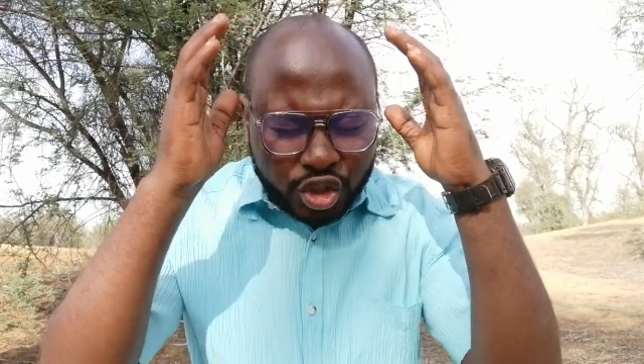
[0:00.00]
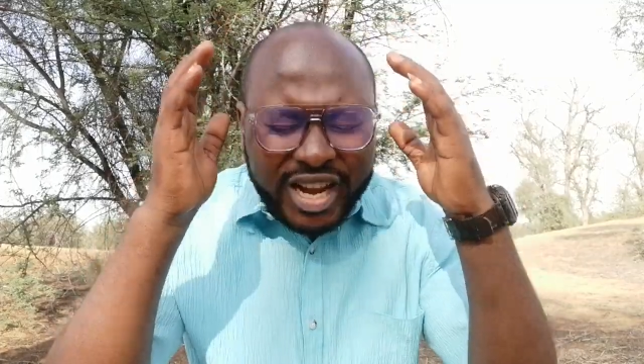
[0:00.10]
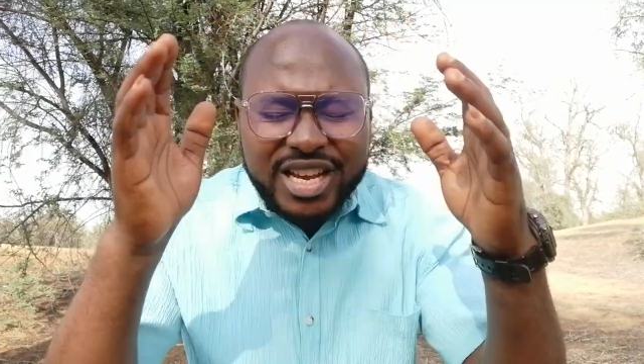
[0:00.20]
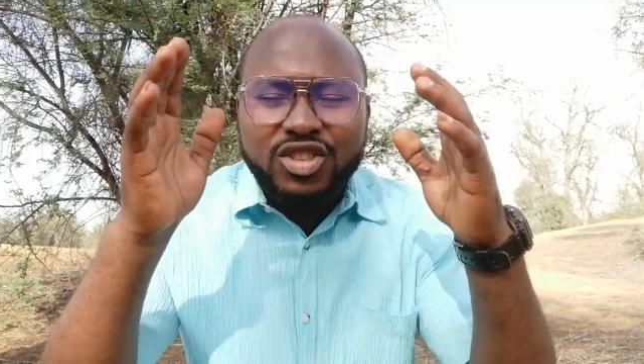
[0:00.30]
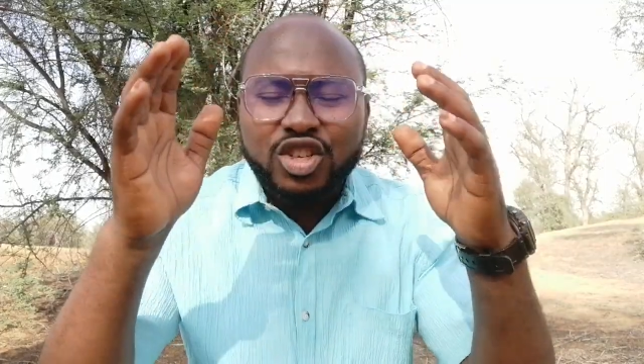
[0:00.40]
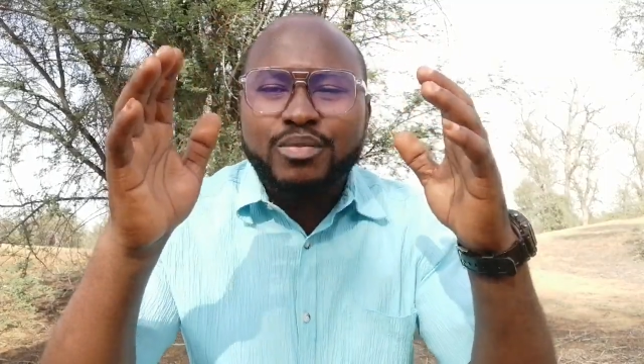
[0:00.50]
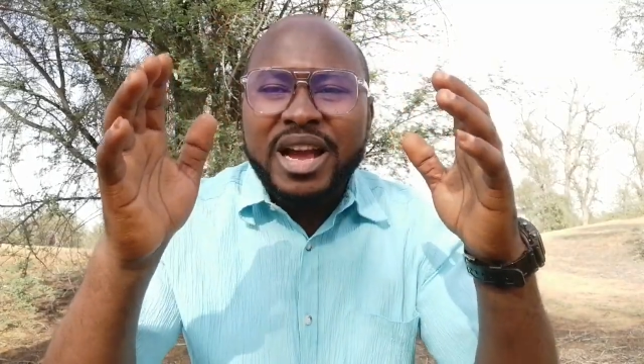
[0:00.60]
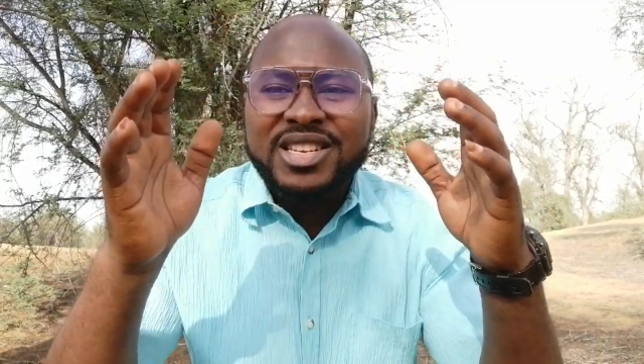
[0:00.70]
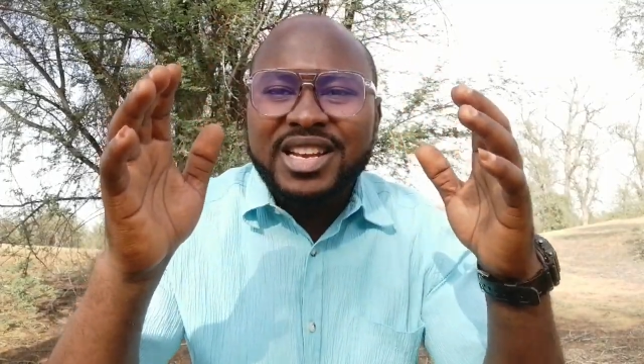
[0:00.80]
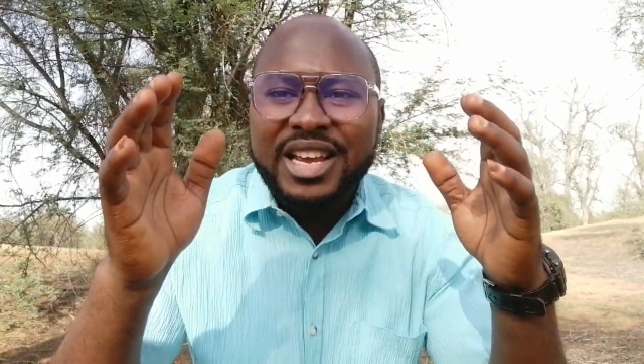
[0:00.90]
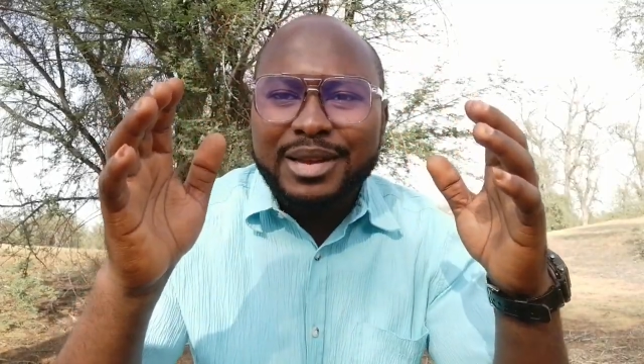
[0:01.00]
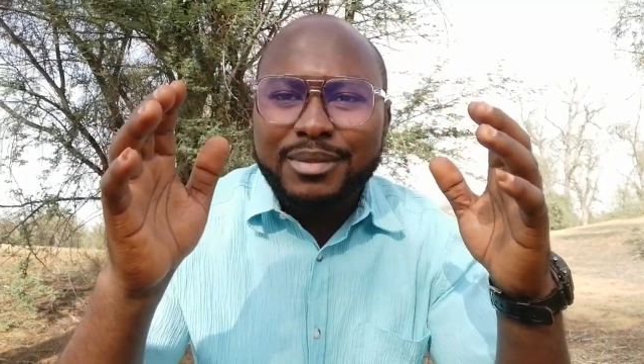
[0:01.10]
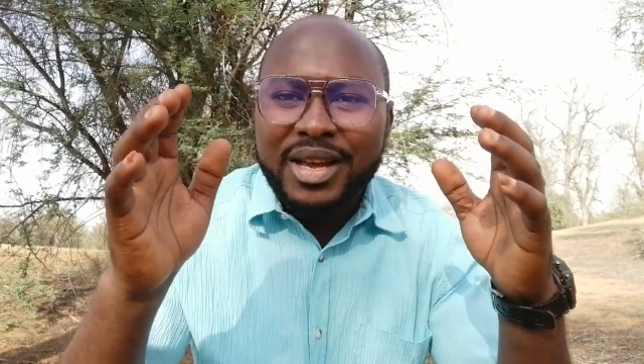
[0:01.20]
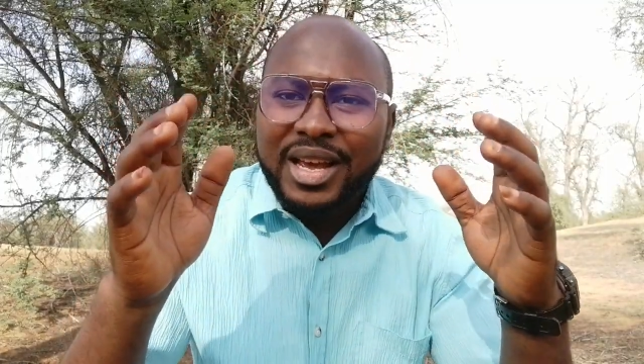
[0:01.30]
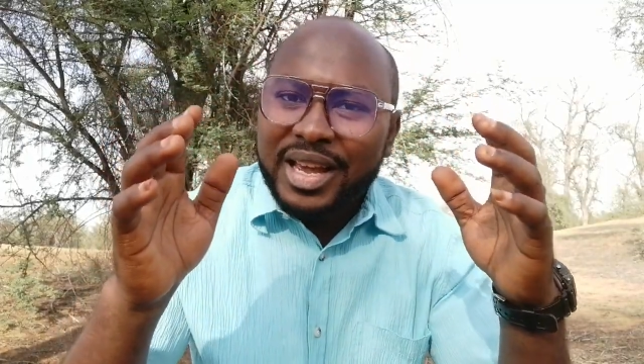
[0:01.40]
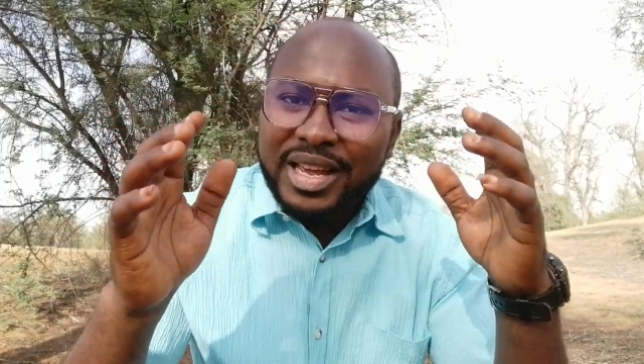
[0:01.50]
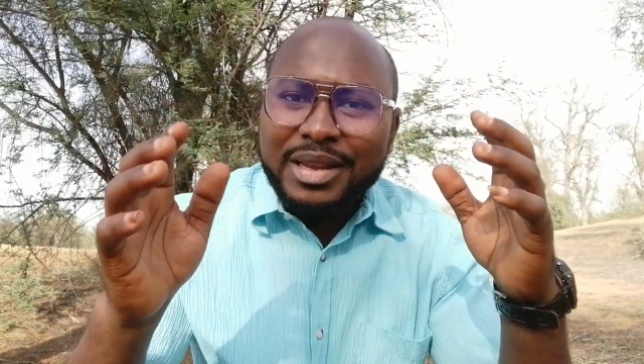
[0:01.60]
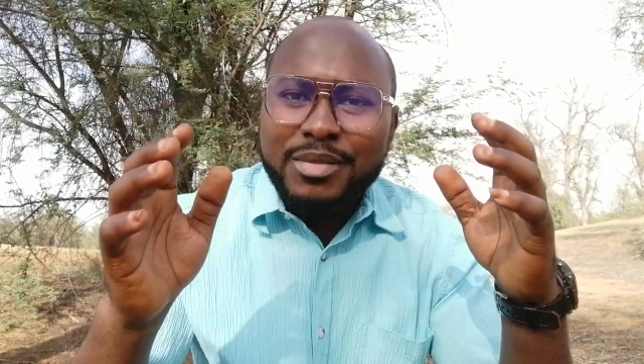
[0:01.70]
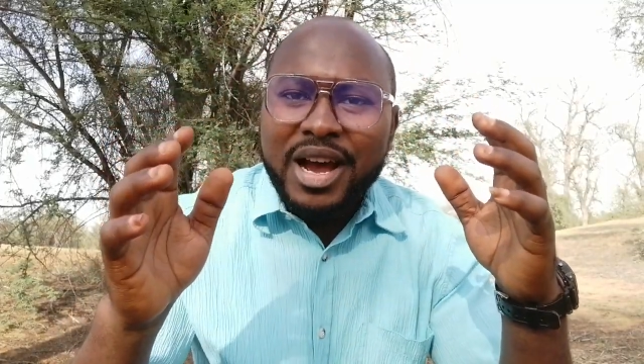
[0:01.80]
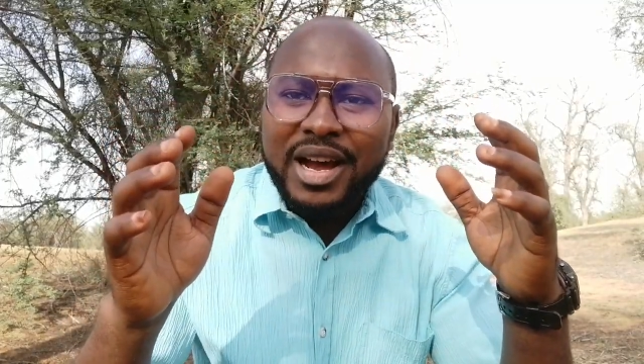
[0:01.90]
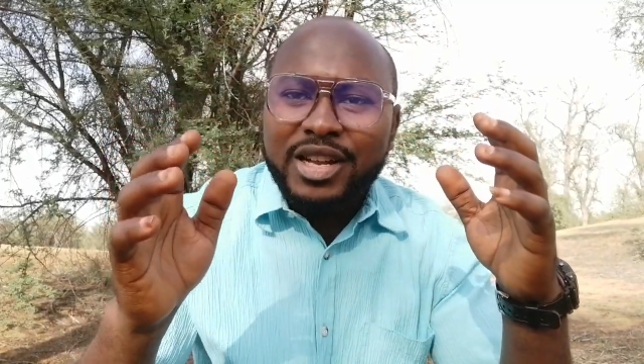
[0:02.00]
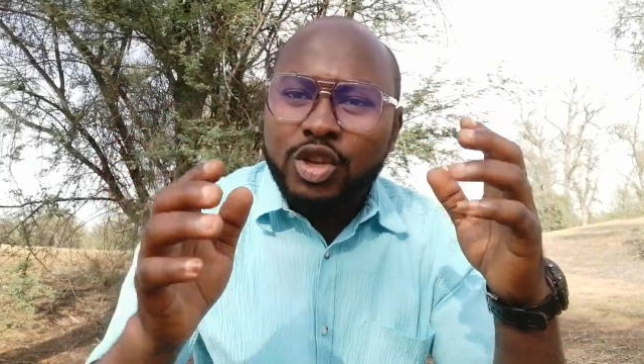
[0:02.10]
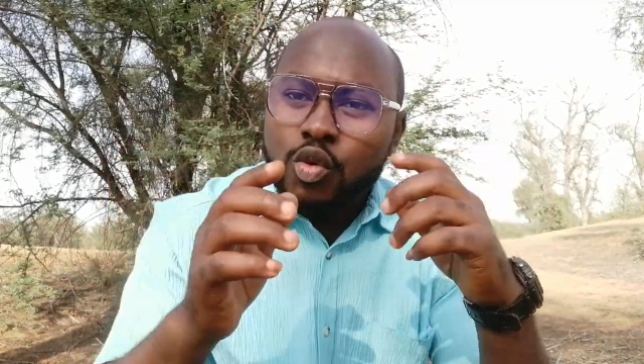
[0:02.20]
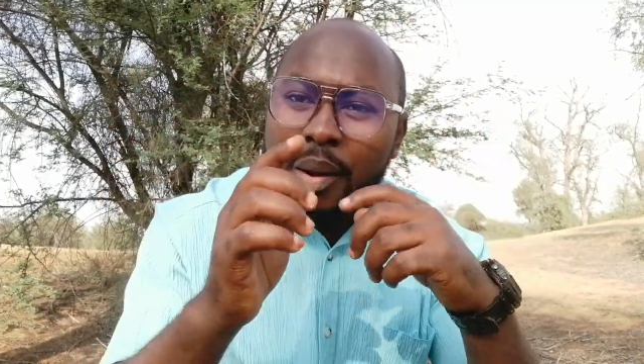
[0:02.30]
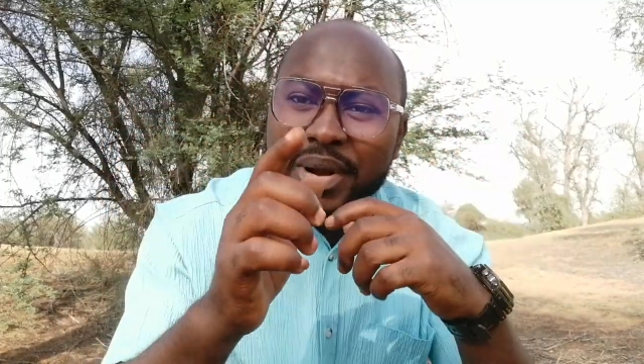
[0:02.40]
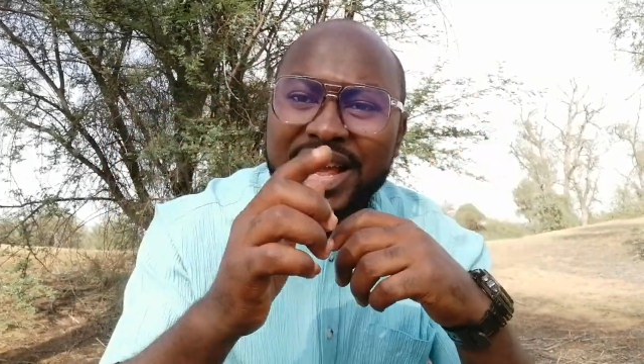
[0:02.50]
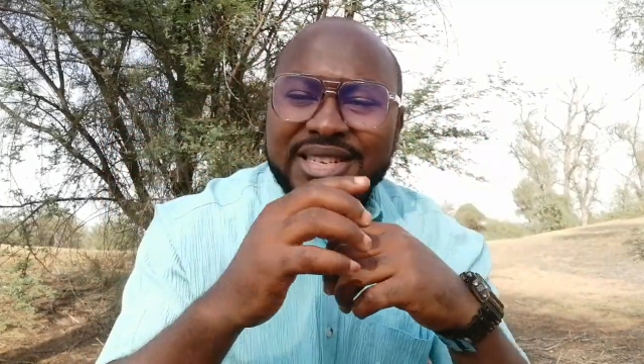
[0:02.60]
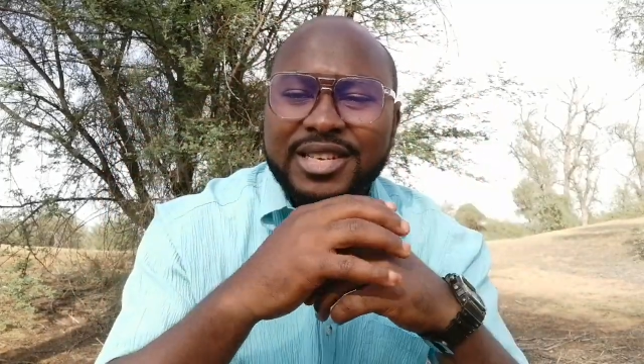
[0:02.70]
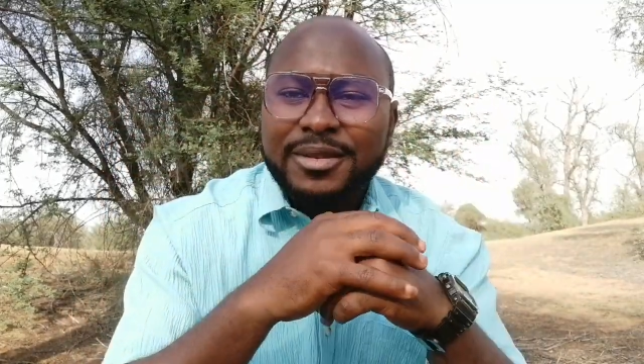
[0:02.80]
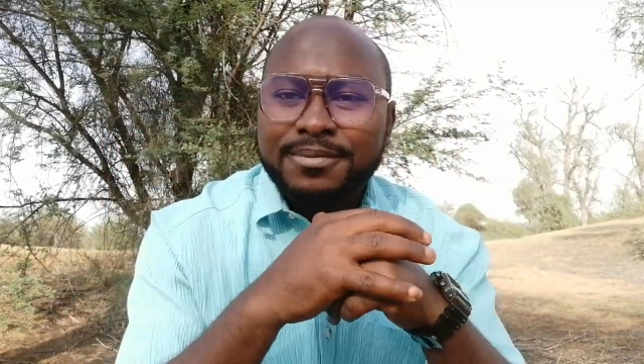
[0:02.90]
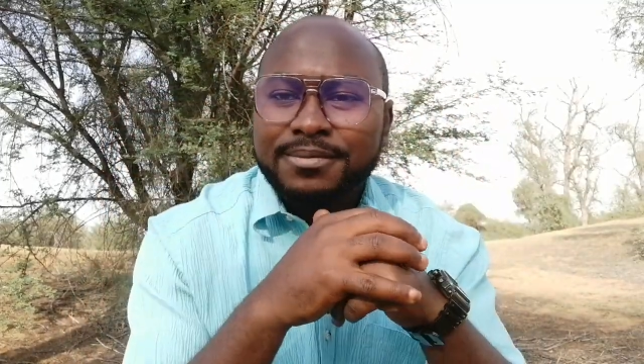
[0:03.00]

Jesus' mighty name, amen. You are blessed.